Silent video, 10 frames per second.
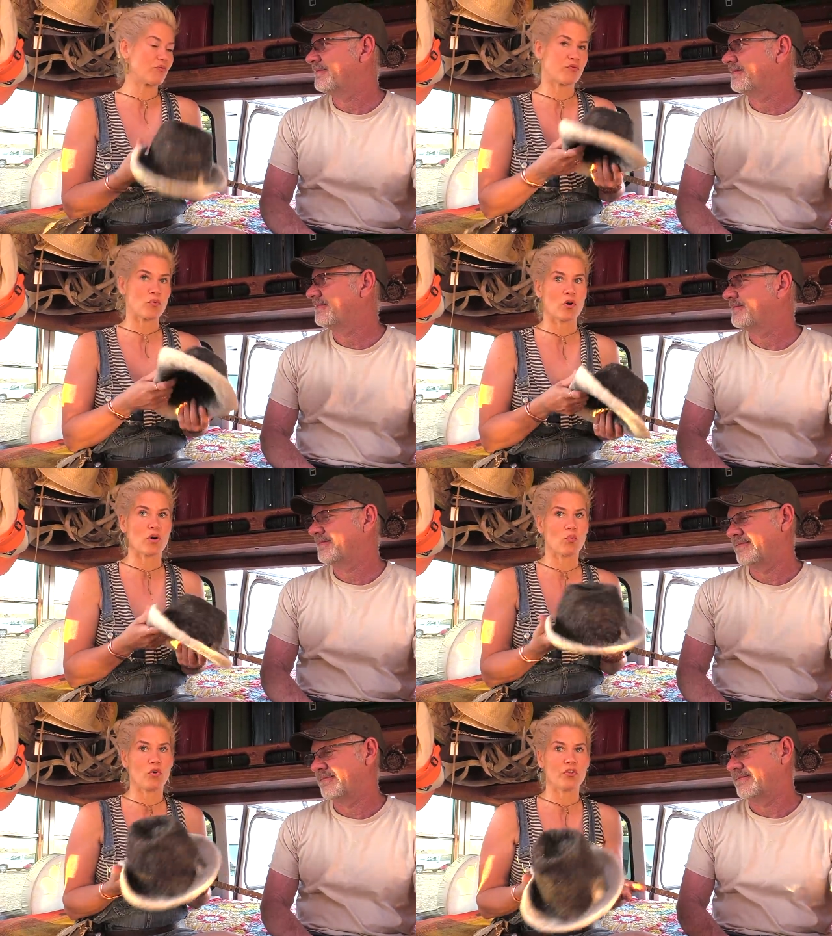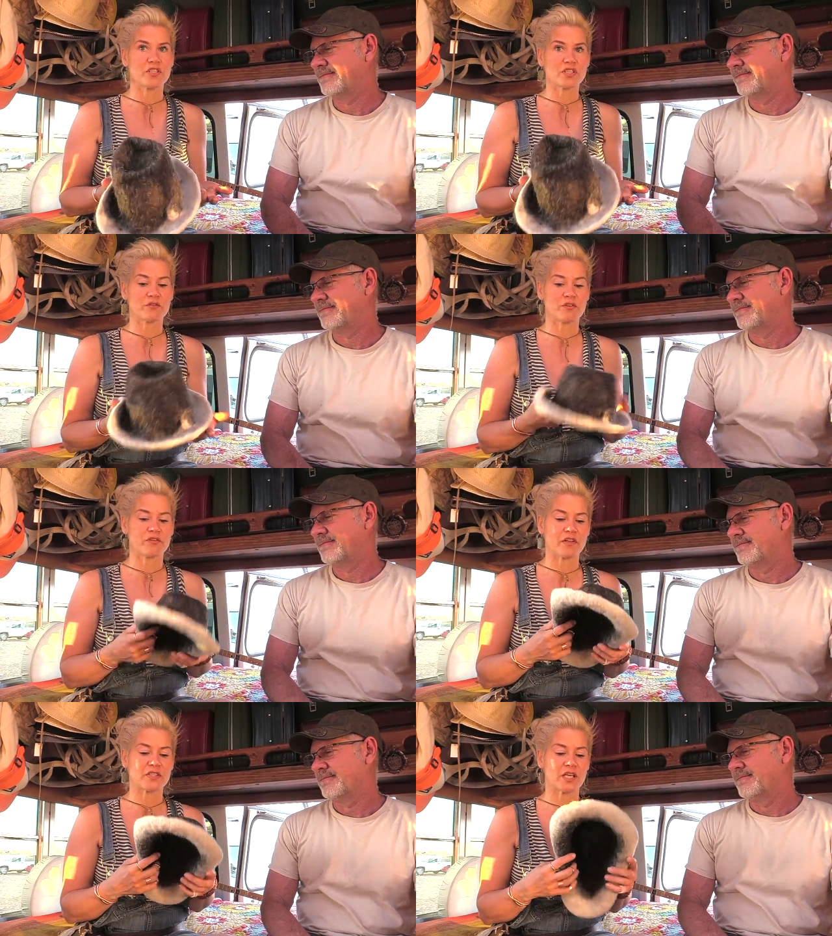Speaker 1: for wool that's good for
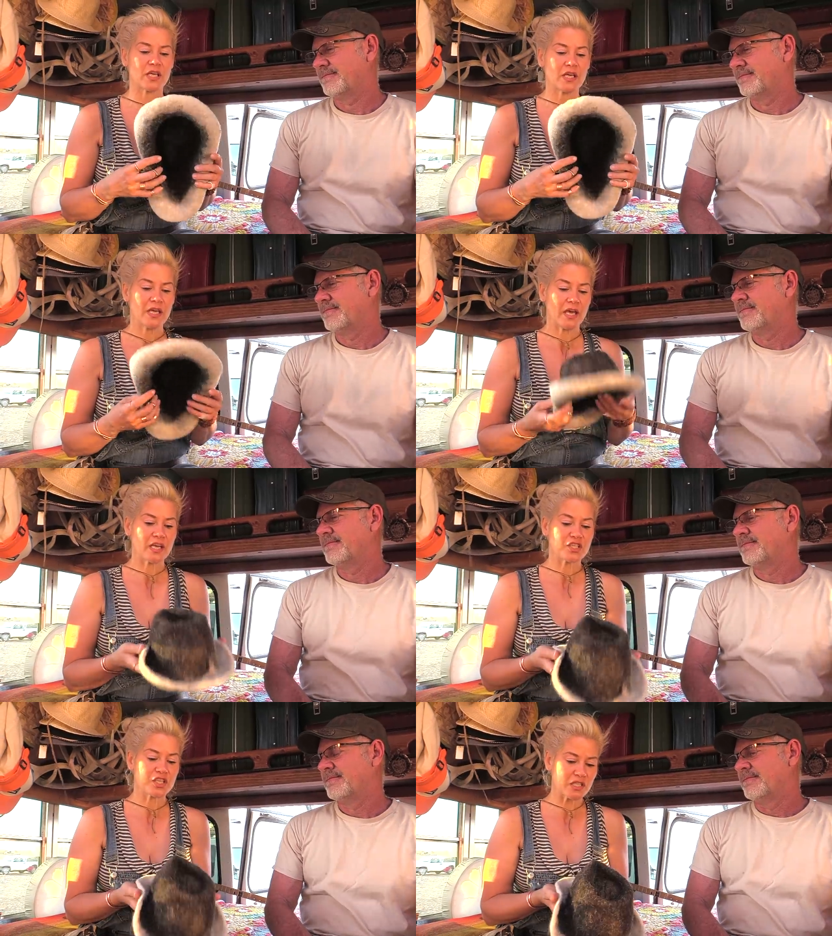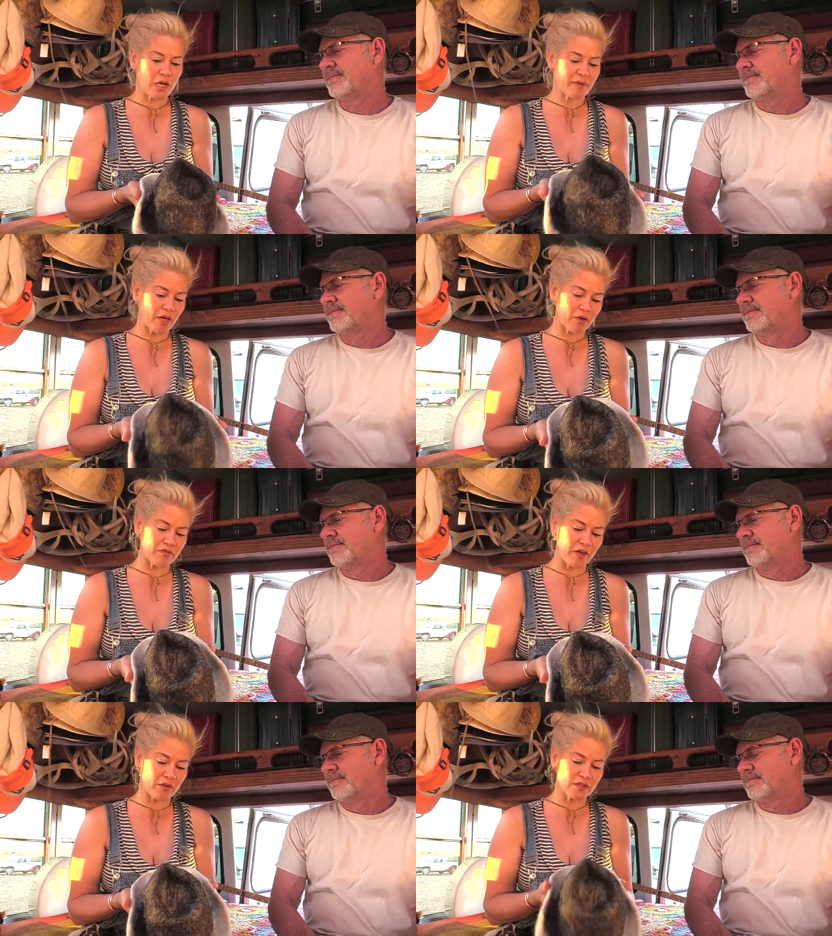felting. And she taught me how to
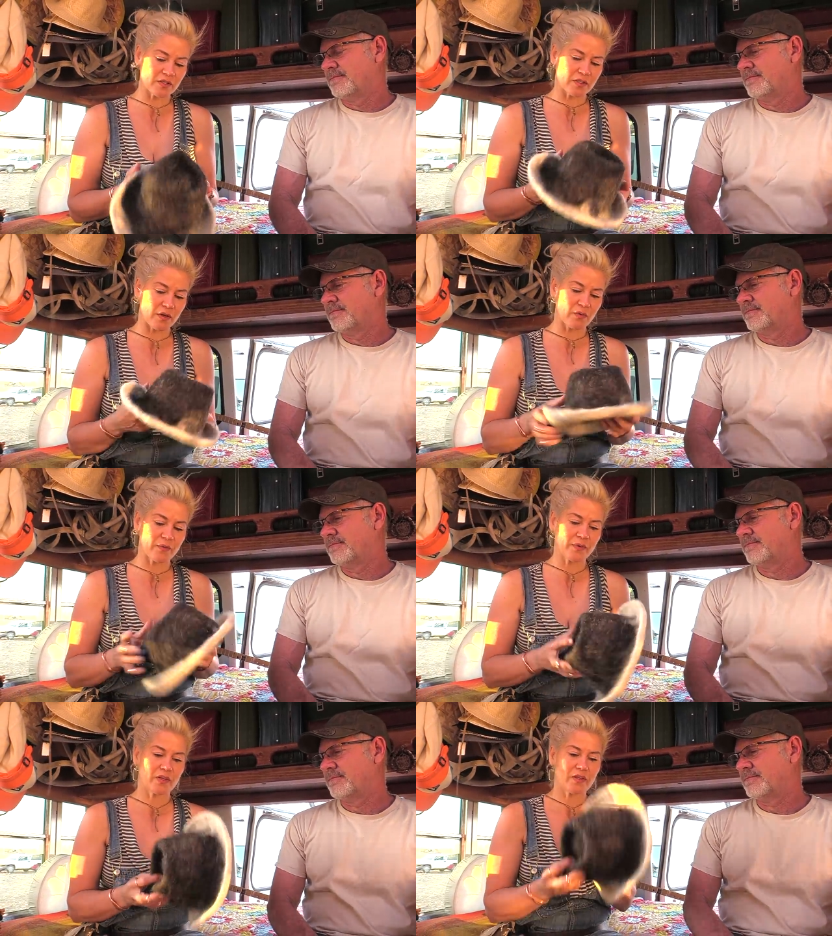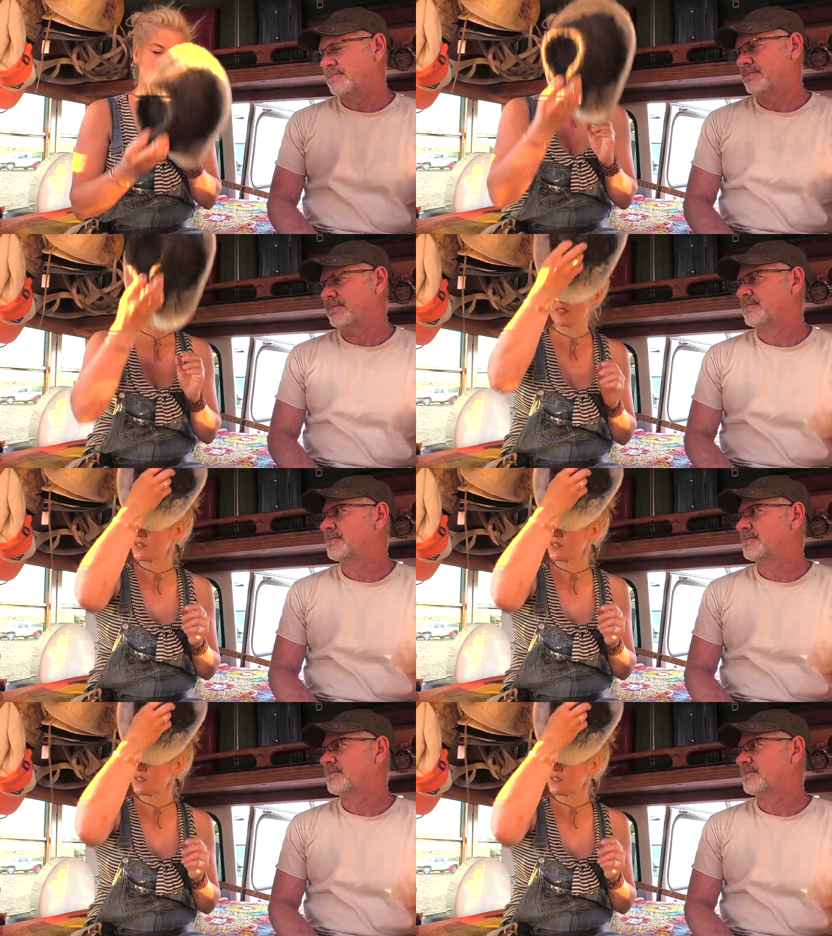felt. So this